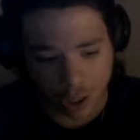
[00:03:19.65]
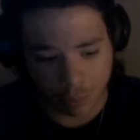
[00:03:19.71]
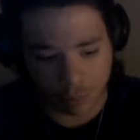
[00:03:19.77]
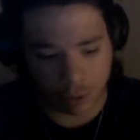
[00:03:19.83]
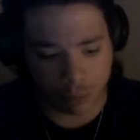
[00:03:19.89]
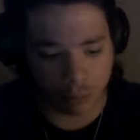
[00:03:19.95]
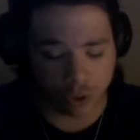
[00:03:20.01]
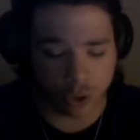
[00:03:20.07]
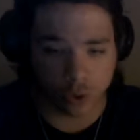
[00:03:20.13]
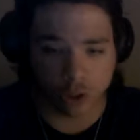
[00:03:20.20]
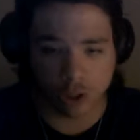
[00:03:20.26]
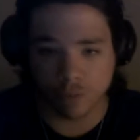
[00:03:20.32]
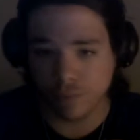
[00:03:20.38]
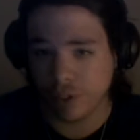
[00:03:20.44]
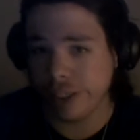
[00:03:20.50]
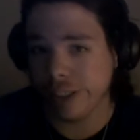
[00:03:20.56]
people sort
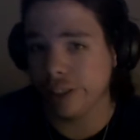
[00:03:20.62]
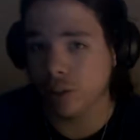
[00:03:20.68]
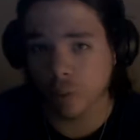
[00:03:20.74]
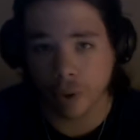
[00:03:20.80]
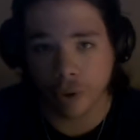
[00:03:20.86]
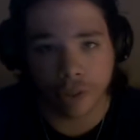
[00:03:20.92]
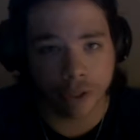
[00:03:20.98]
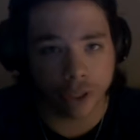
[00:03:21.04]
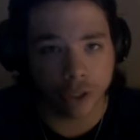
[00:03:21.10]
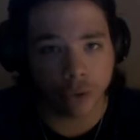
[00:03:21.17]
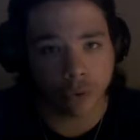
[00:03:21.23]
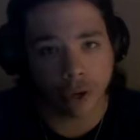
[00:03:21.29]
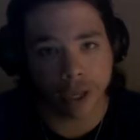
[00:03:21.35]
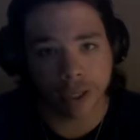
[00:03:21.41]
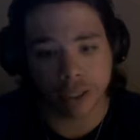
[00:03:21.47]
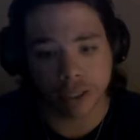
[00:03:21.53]
of deal with it, you know,
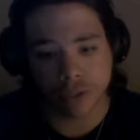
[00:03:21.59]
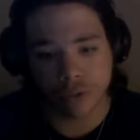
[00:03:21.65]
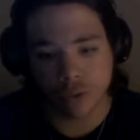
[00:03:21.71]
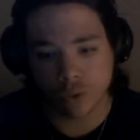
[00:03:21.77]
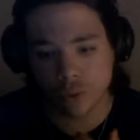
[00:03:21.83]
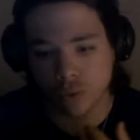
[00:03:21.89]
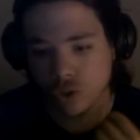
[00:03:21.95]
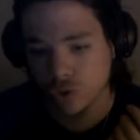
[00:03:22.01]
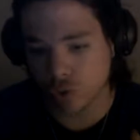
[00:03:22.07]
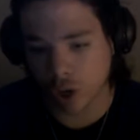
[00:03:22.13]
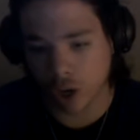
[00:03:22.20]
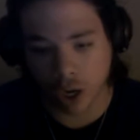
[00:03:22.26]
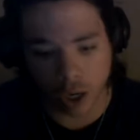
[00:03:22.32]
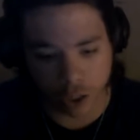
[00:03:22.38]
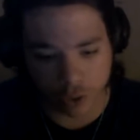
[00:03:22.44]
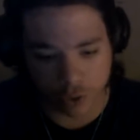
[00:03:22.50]
getting into
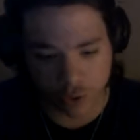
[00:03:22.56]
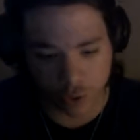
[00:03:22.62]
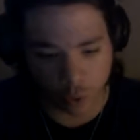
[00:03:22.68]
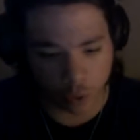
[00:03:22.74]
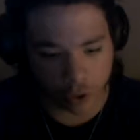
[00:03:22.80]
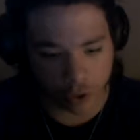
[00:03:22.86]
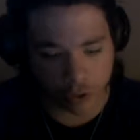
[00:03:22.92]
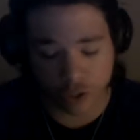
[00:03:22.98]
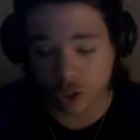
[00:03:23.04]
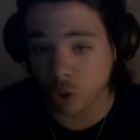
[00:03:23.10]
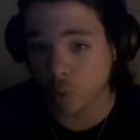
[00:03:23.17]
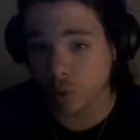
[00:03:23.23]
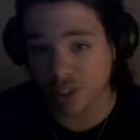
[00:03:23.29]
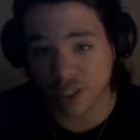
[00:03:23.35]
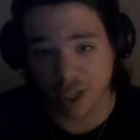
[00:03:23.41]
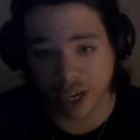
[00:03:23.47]
drugs or
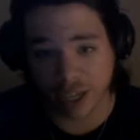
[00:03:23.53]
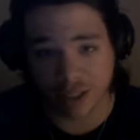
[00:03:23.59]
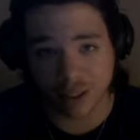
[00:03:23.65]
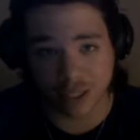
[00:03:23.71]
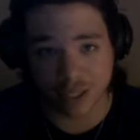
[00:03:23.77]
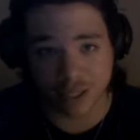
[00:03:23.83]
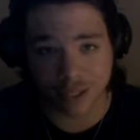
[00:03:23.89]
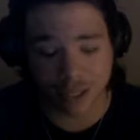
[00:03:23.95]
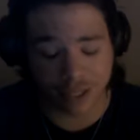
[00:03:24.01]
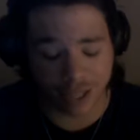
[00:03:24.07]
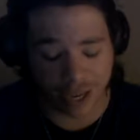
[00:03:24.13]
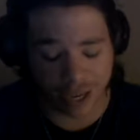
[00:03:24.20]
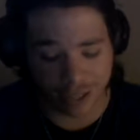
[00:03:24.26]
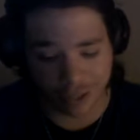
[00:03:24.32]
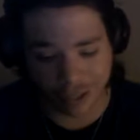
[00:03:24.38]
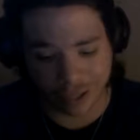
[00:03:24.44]
suicide and things like
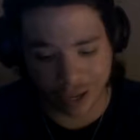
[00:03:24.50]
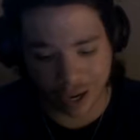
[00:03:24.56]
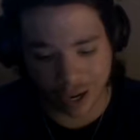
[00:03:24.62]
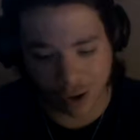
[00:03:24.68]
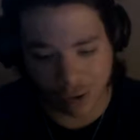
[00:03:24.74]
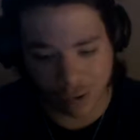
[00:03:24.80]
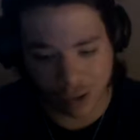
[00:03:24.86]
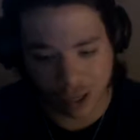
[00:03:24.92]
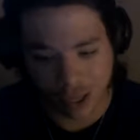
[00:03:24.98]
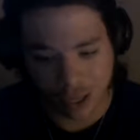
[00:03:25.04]
that, and then how,